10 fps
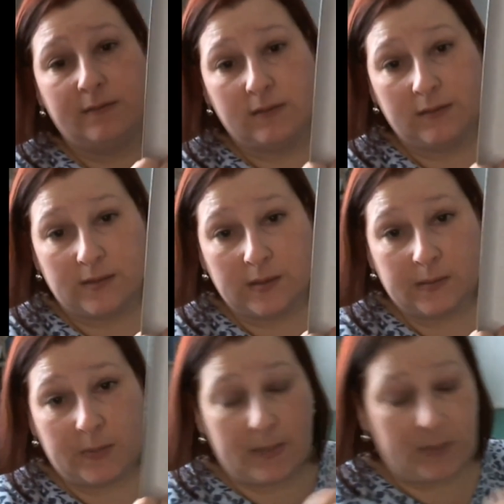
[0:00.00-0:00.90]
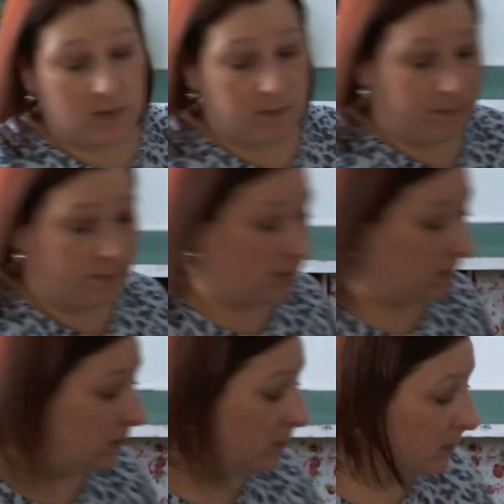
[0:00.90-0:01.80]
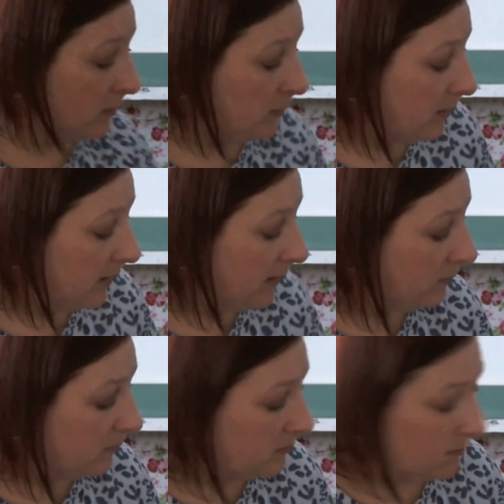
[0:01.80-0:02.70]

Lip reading: is a spare pair of heels.